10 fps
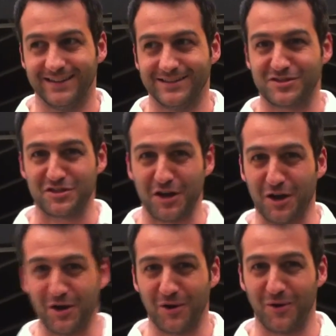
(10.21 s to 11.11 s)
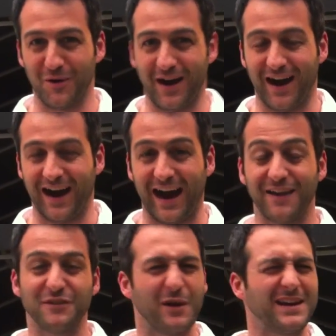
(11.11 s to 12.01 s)
So I
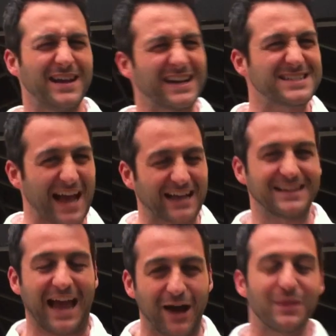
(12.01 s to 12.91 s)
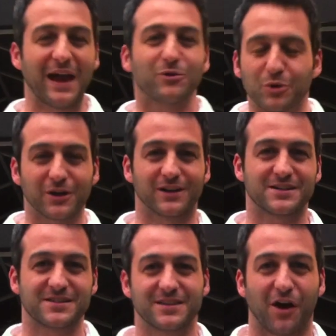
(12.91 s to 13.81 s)
have no idea exactly how that
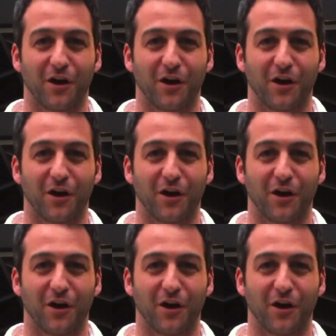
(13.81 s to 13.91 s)
works.